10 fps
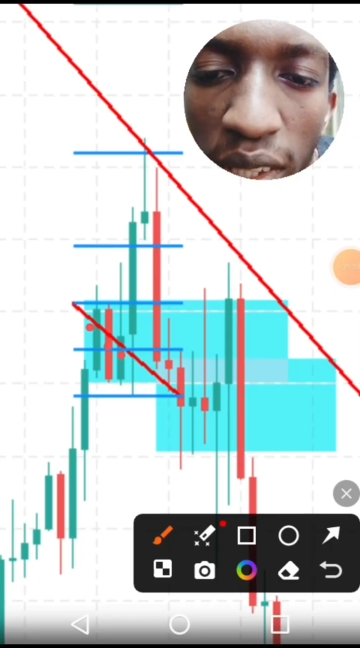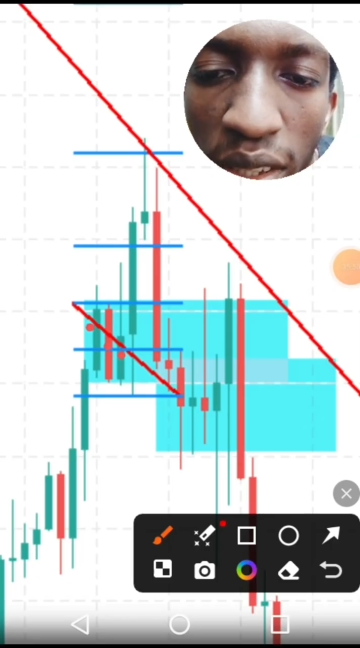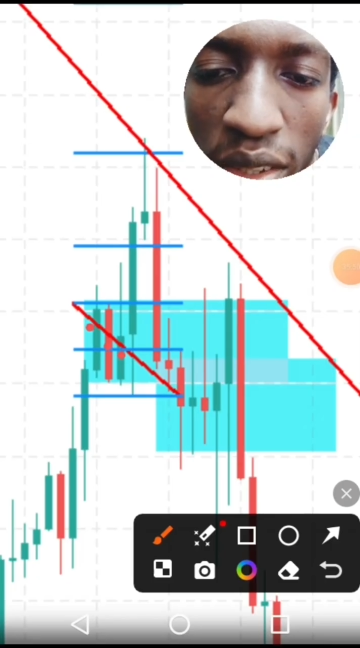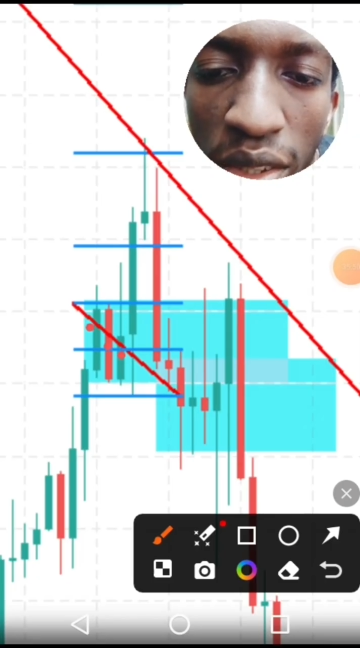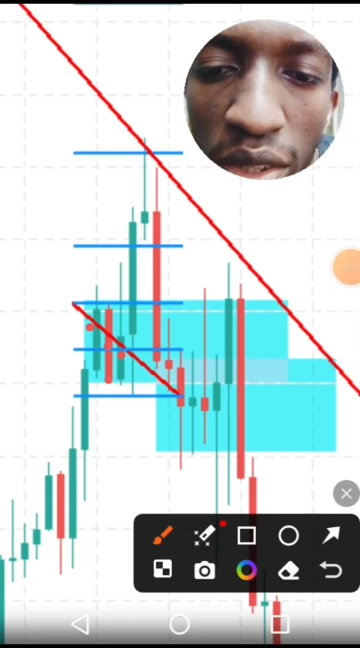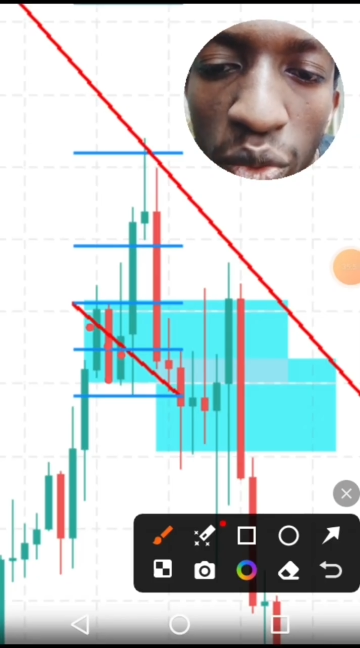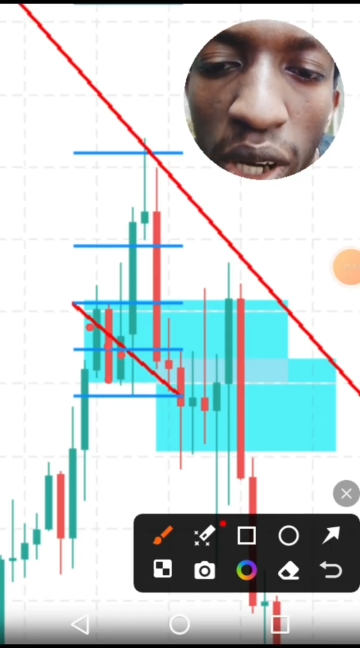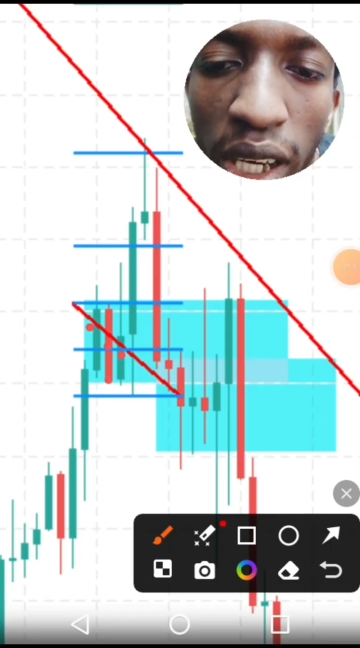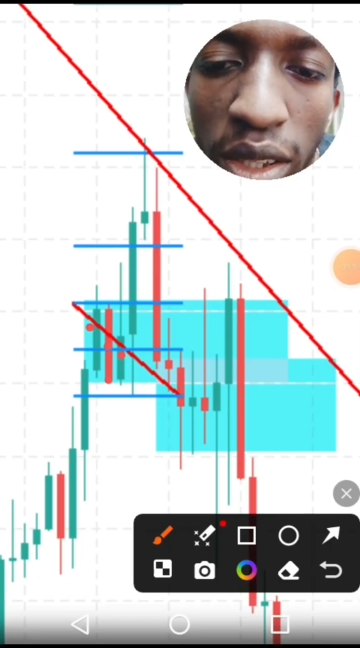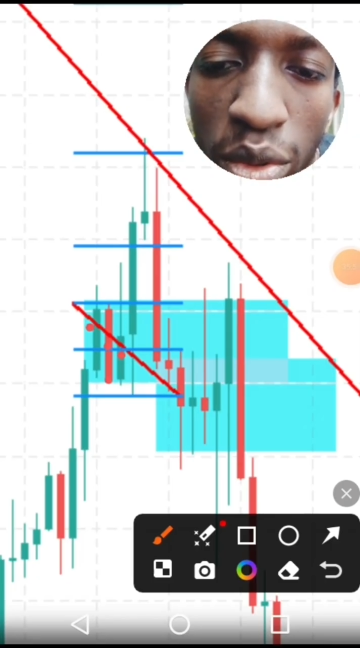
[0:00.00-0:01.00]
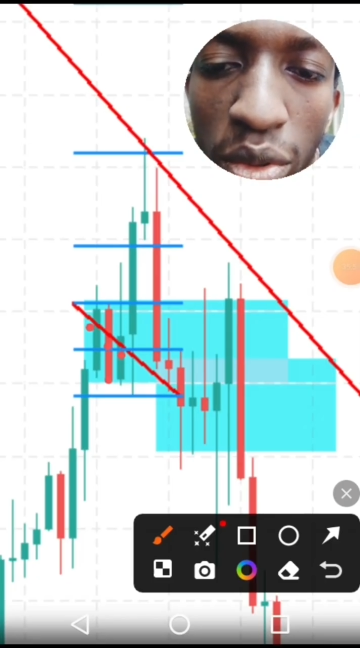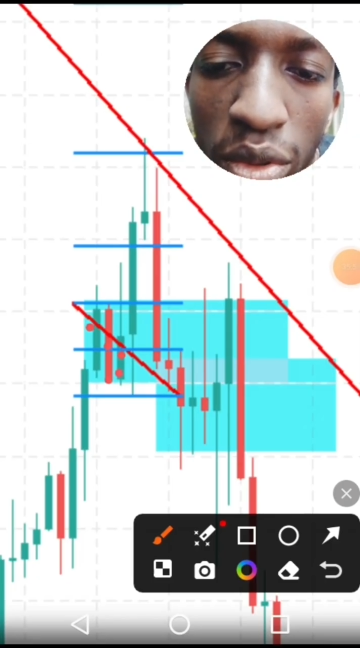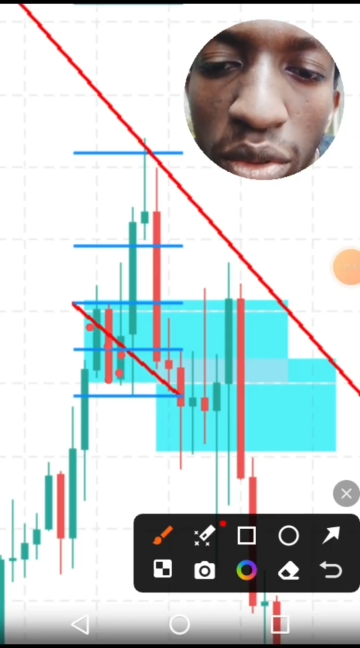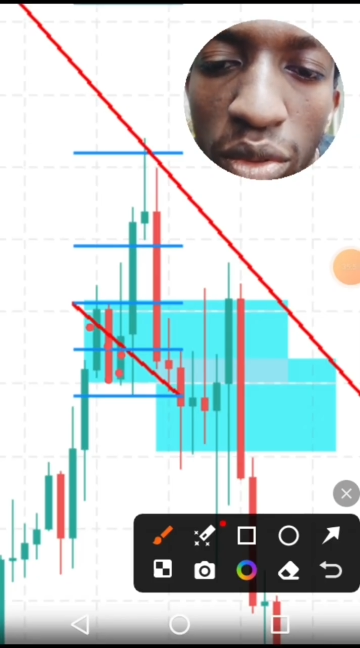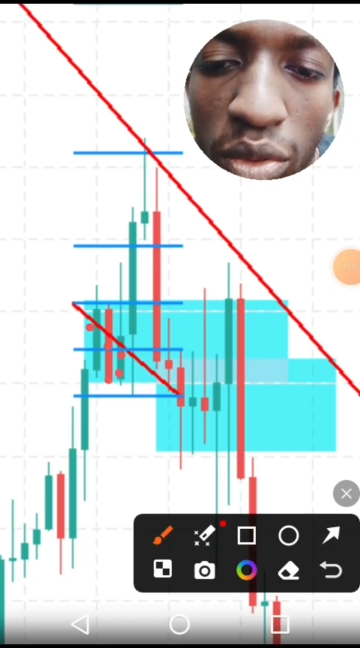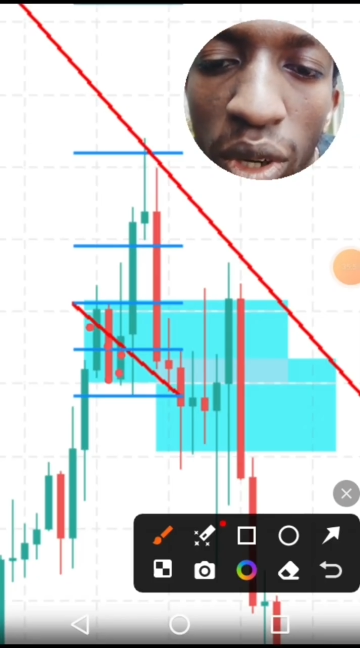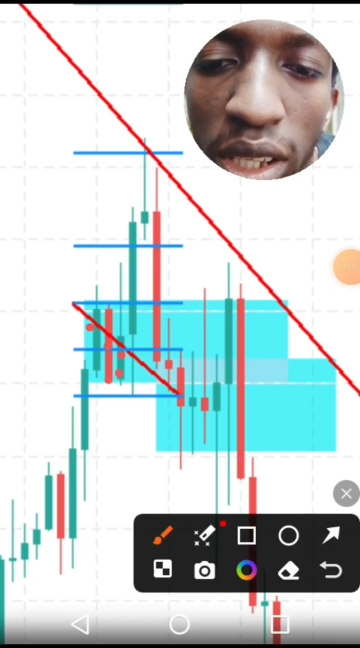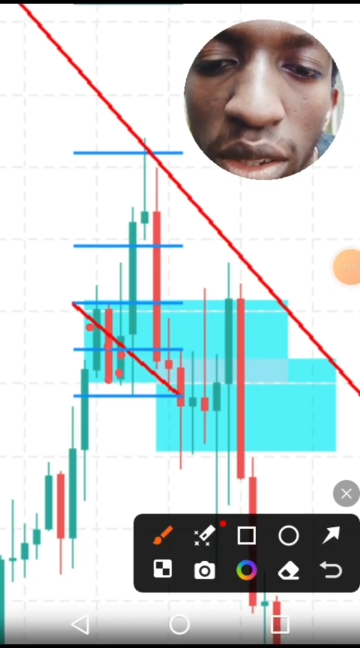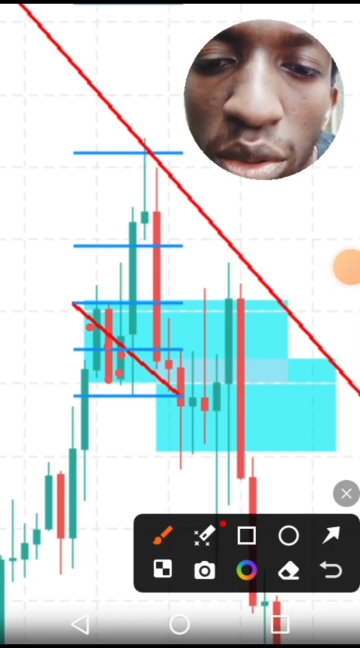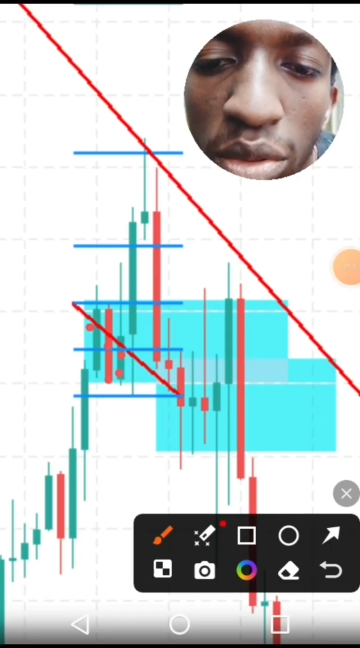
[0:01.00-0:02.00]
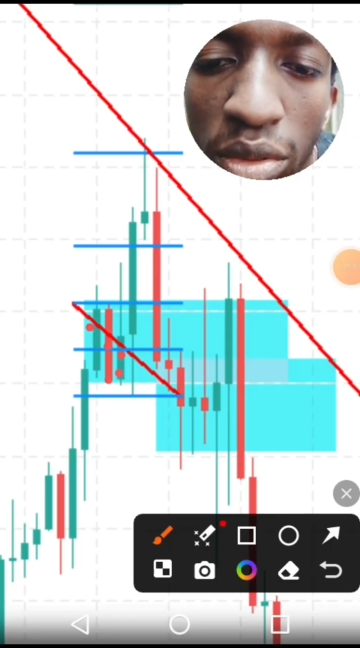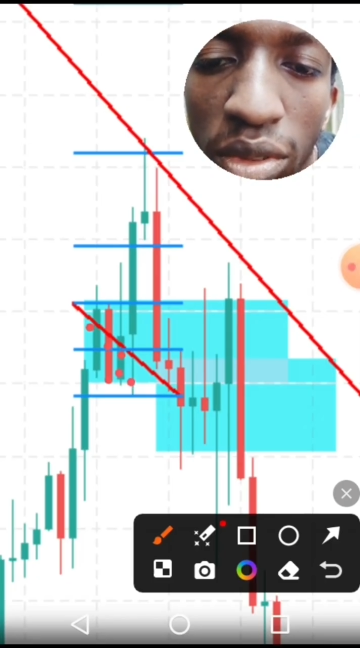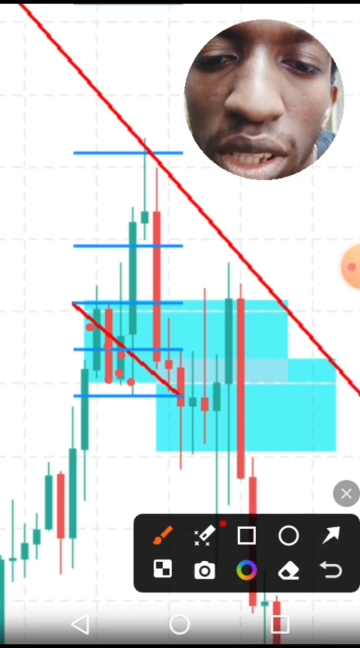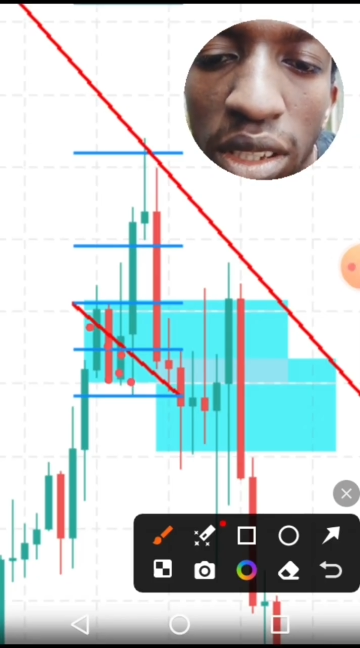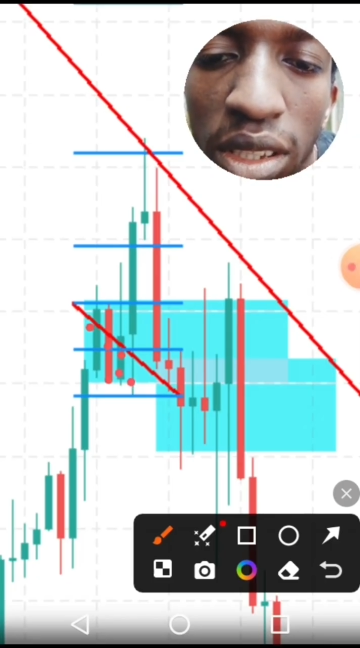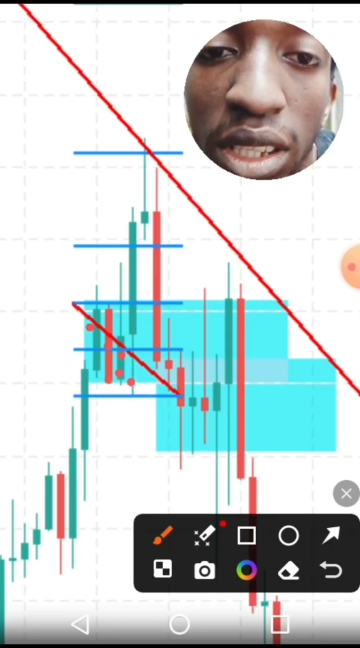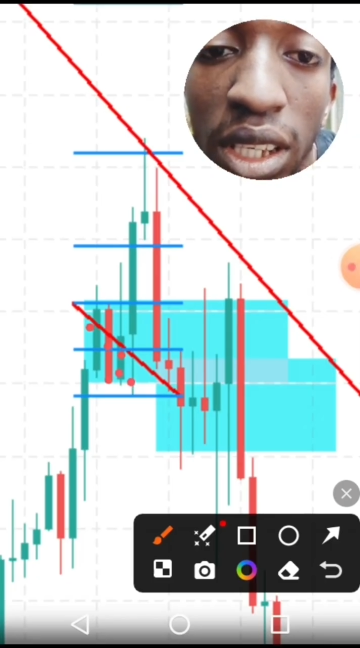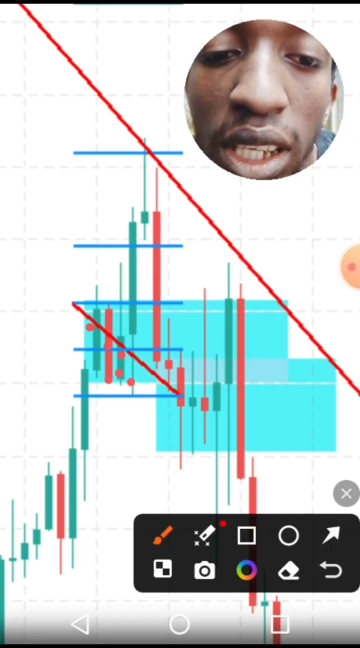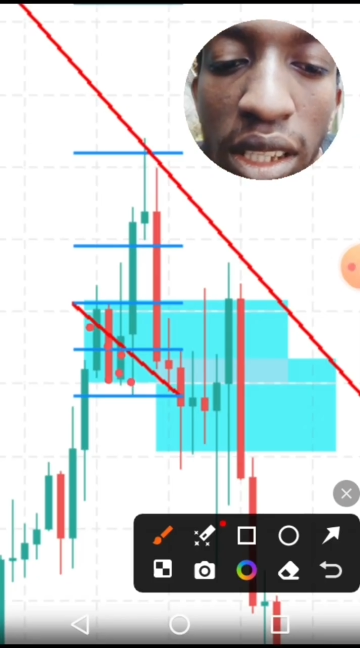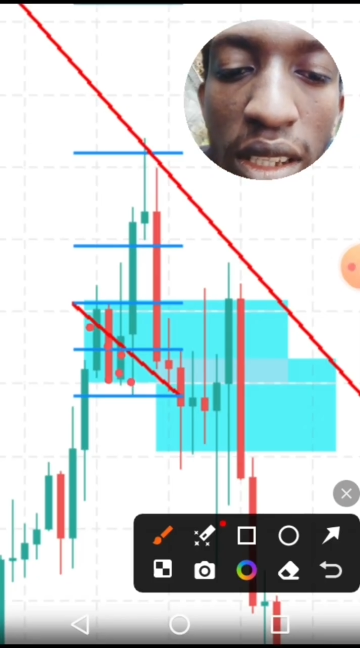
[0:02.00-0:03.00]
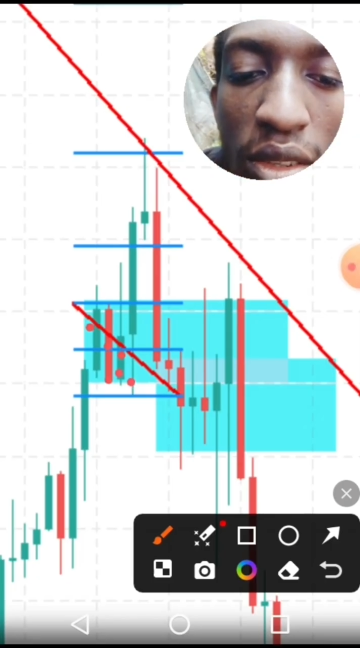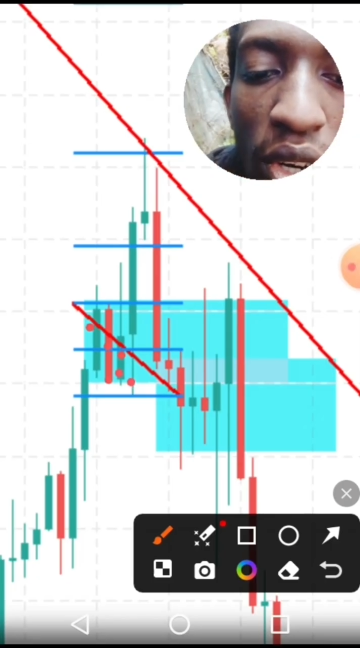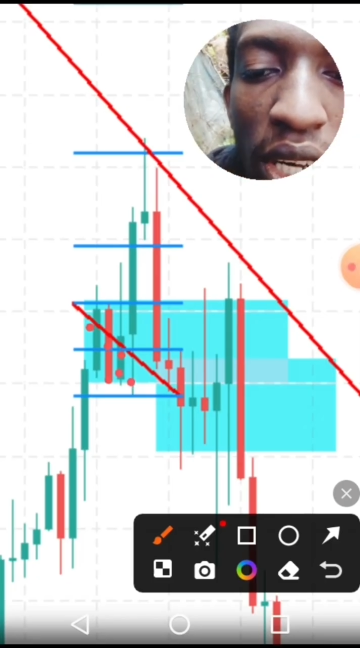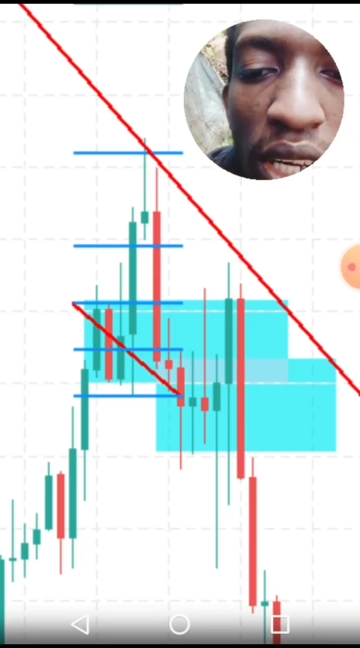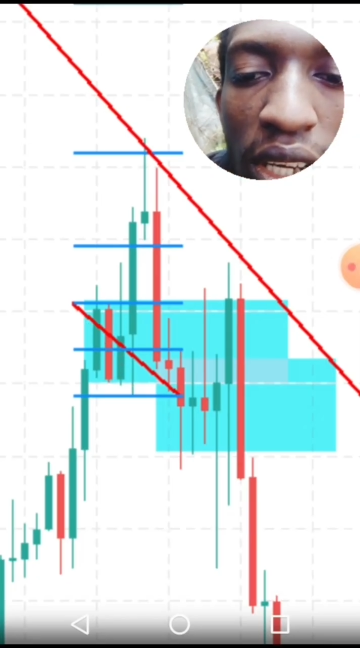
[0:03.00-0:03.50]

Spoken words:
This 1, 2, 1, 2, and 3, right? Why?